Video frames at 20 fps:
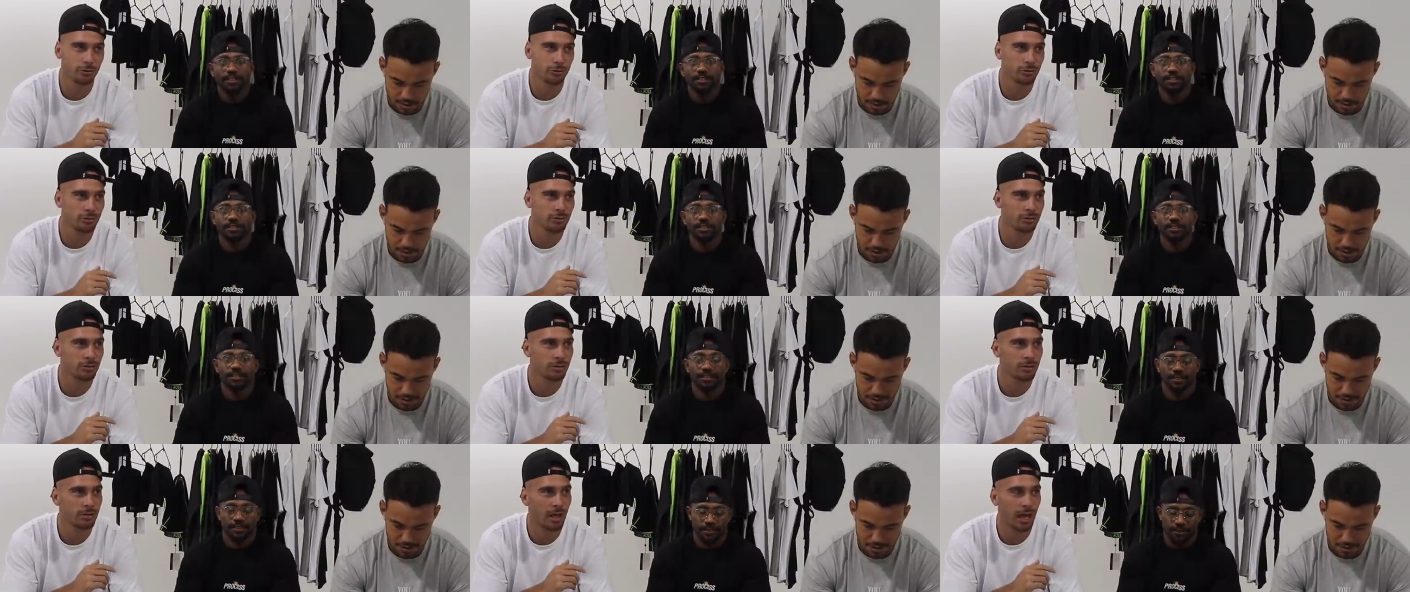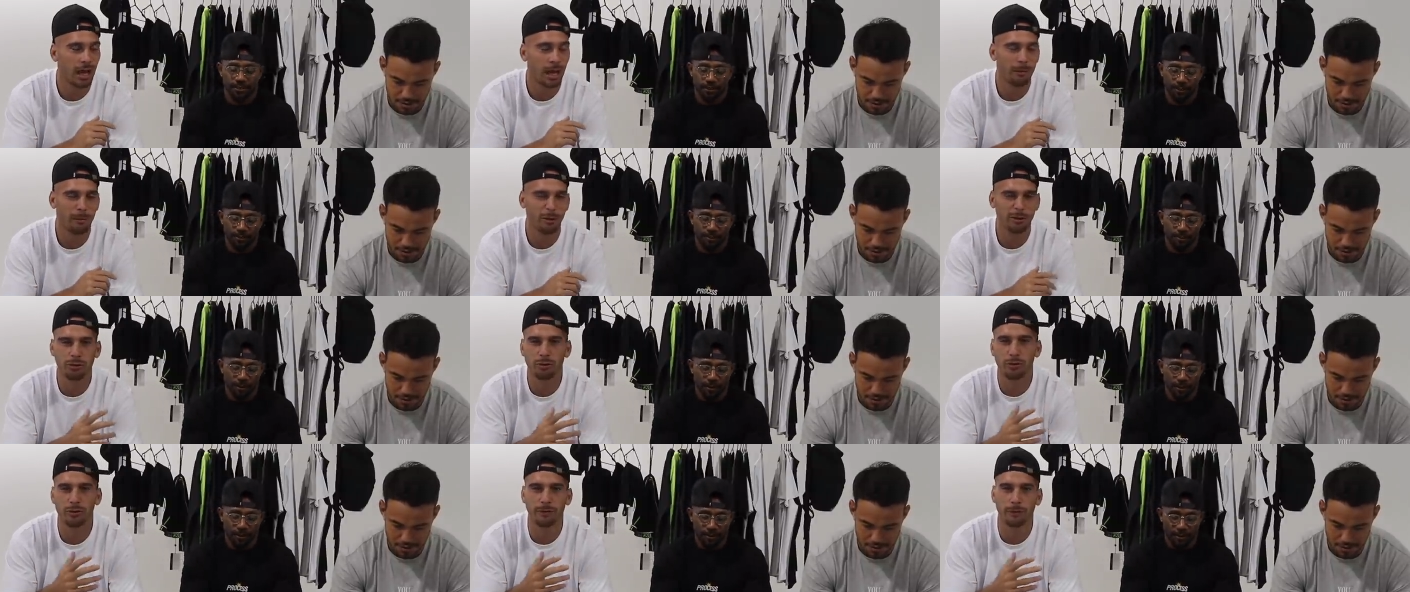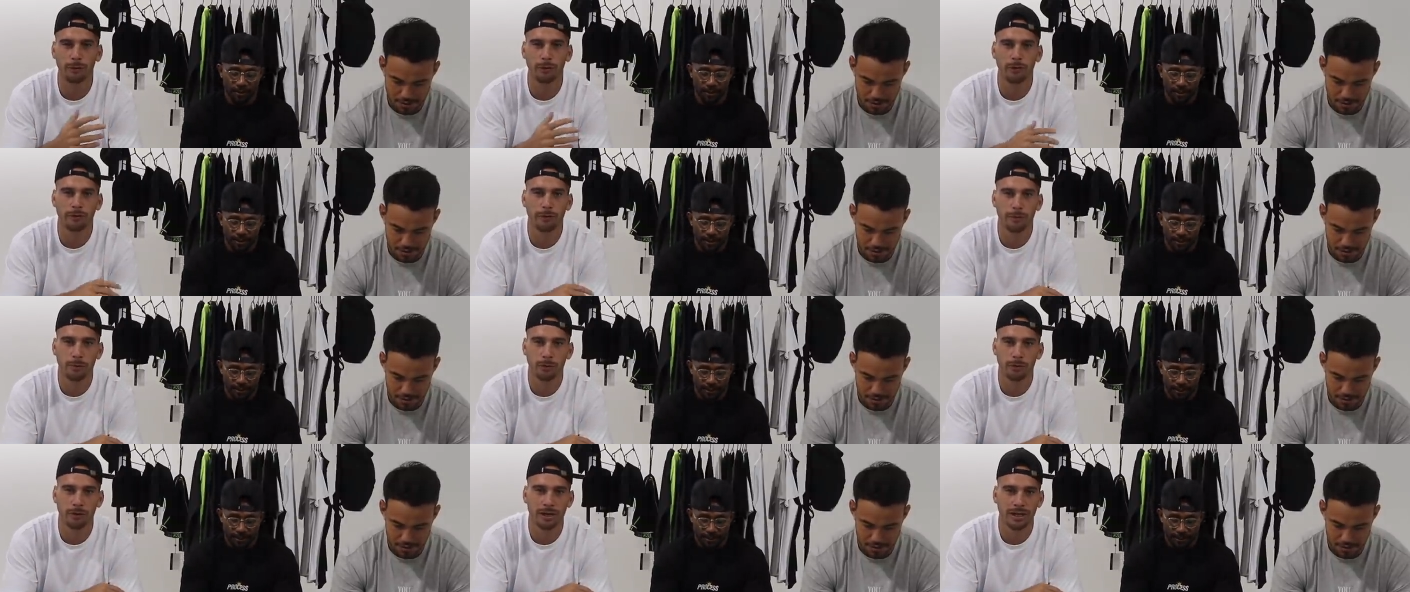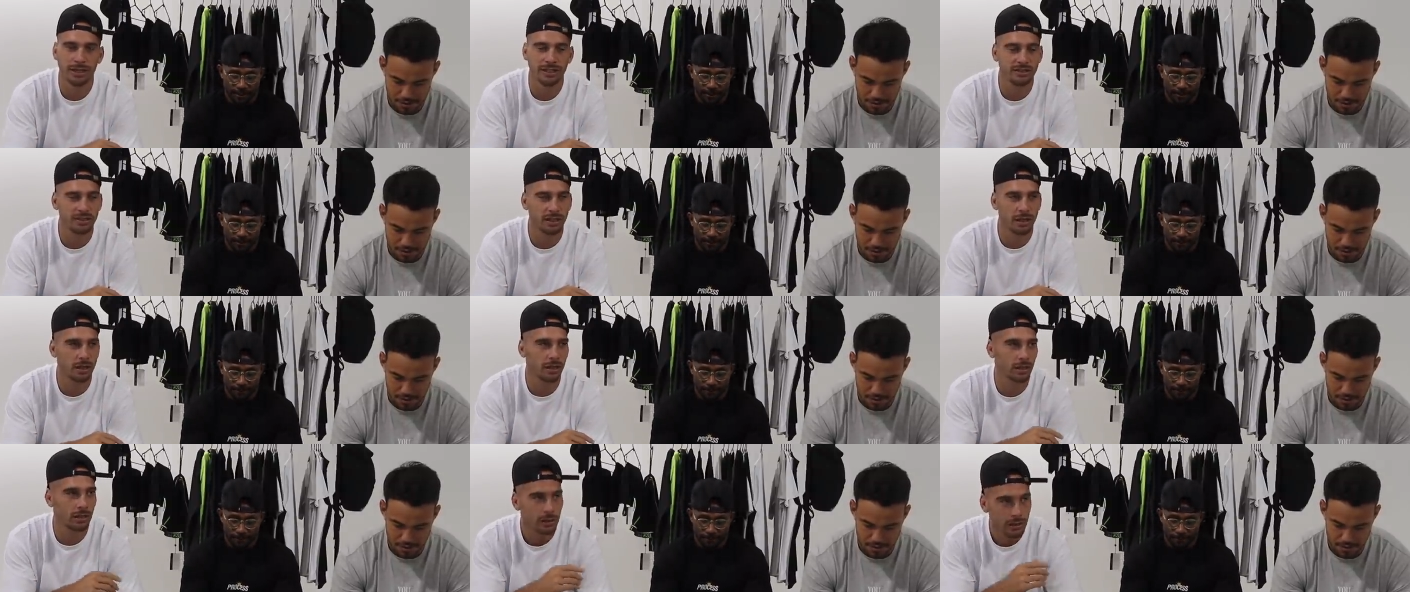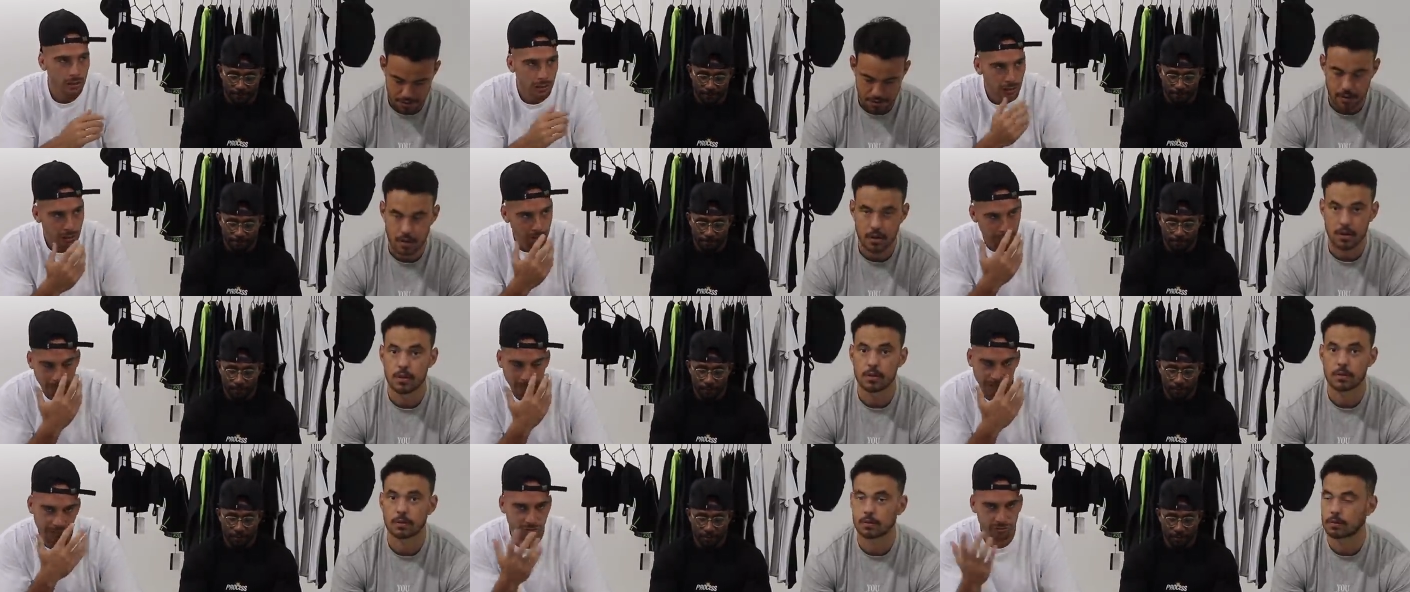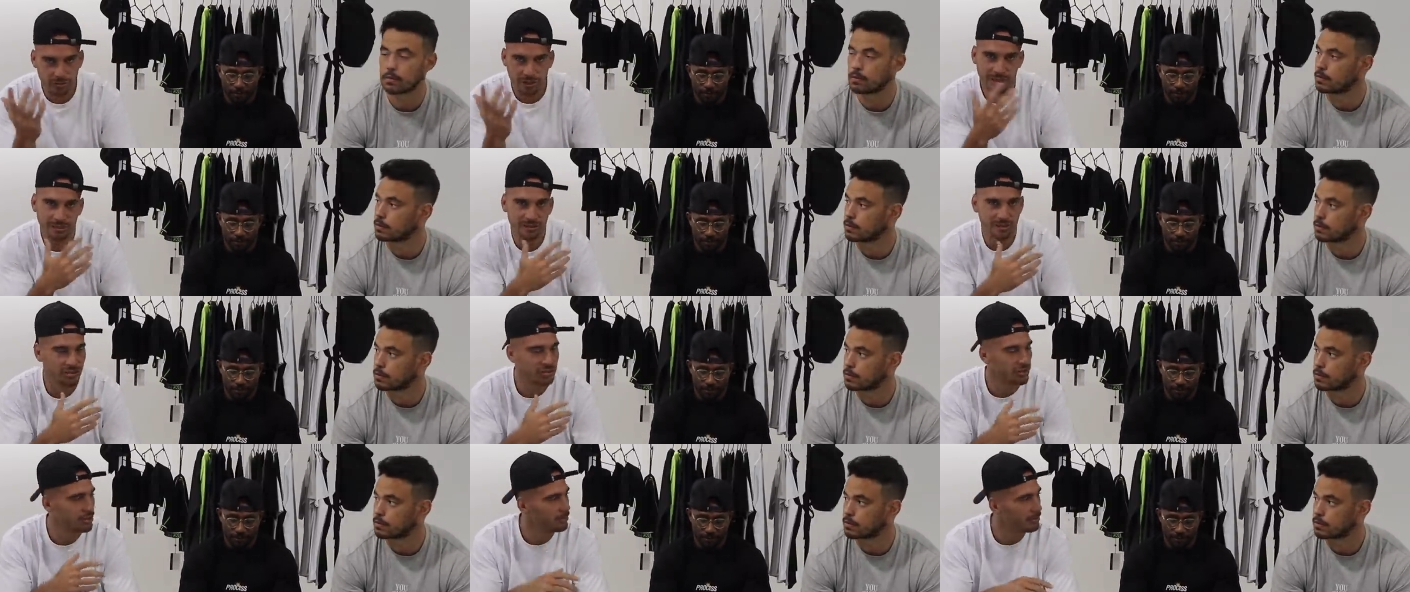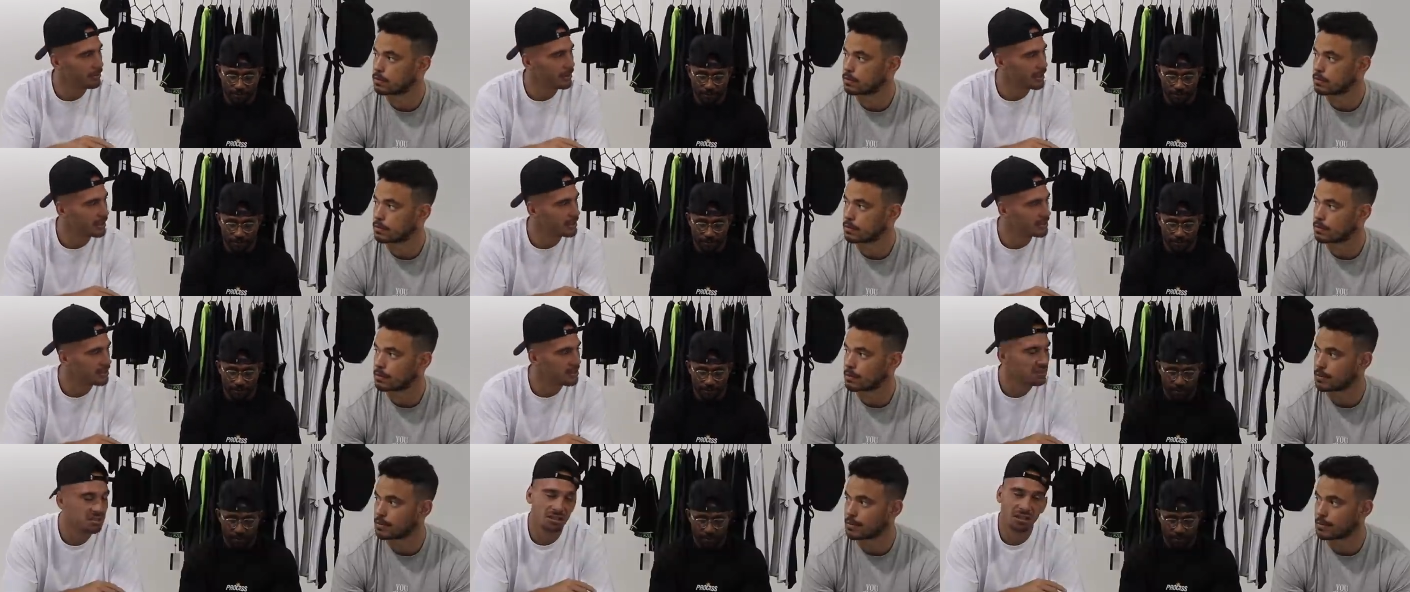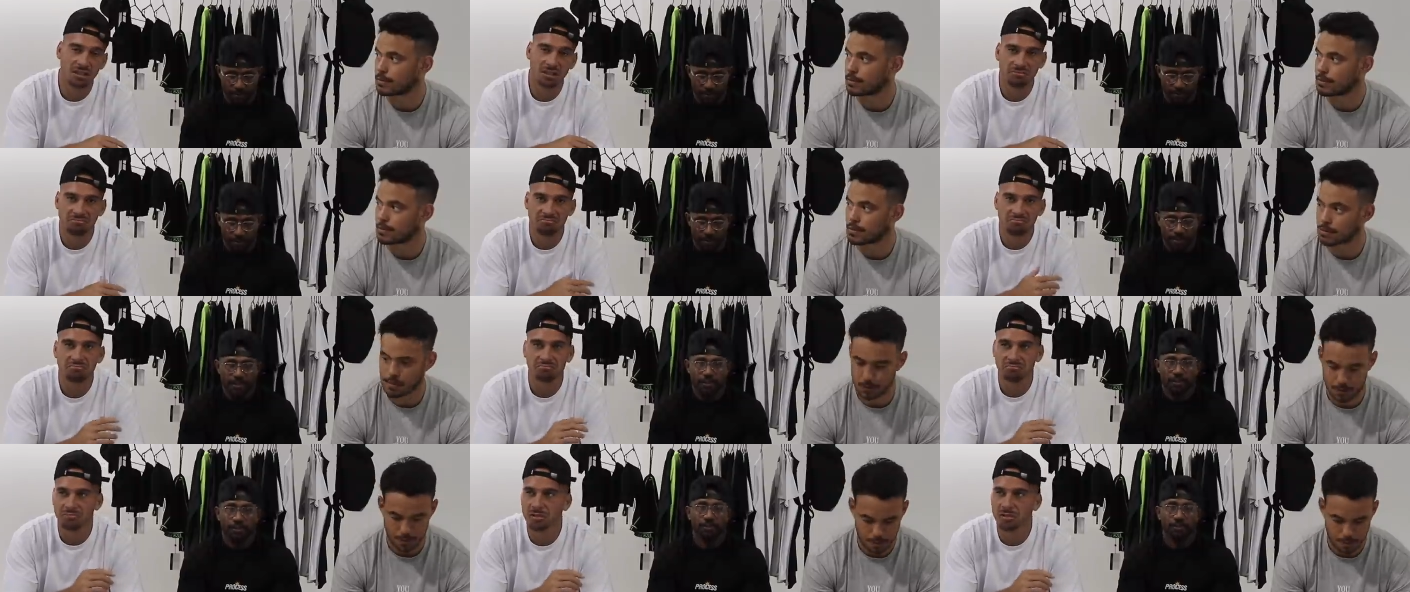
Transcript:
Speaker 1: are good. Um, I knew a few of them already, so made the transition a bit easier. So,